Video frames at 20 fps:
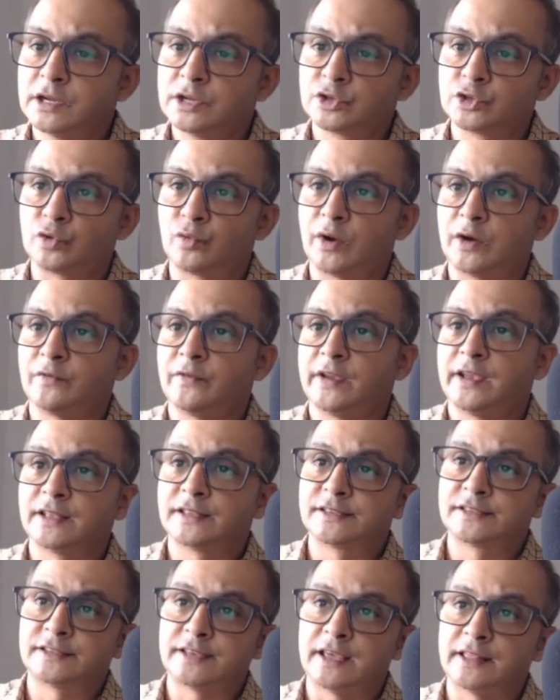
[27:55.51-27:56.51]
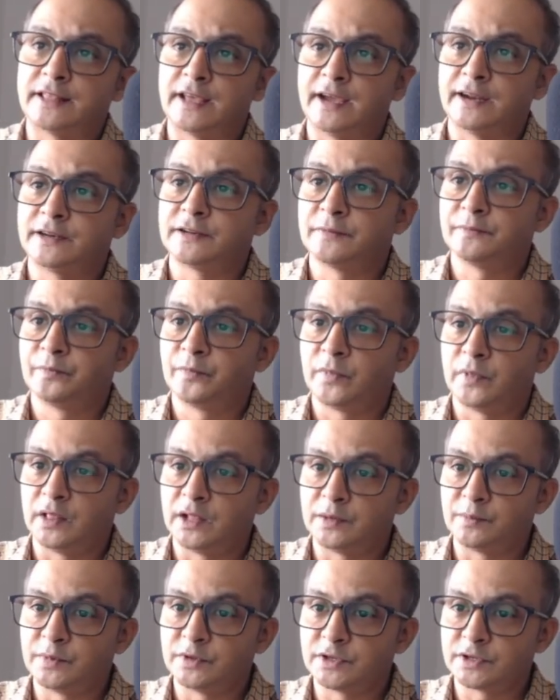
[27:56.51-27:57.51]
So what we can say that,
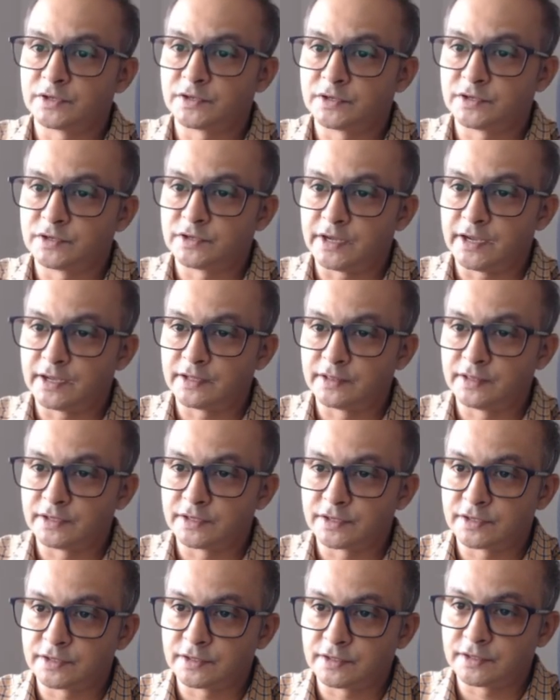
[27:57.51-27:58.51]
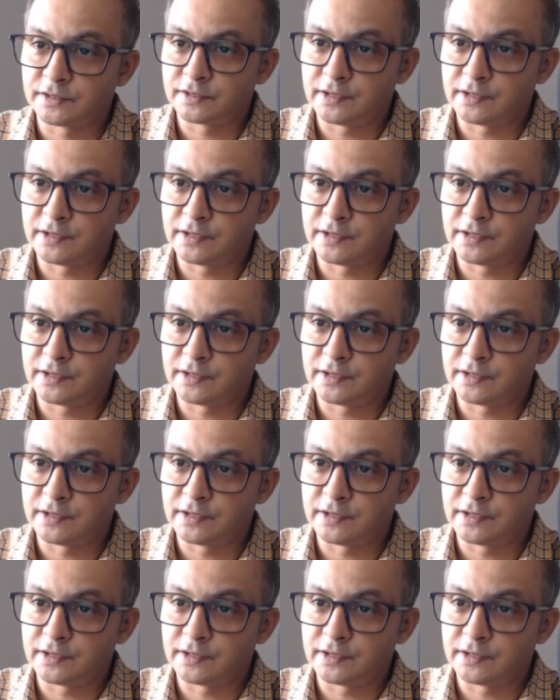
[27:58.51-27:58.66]
let me just take this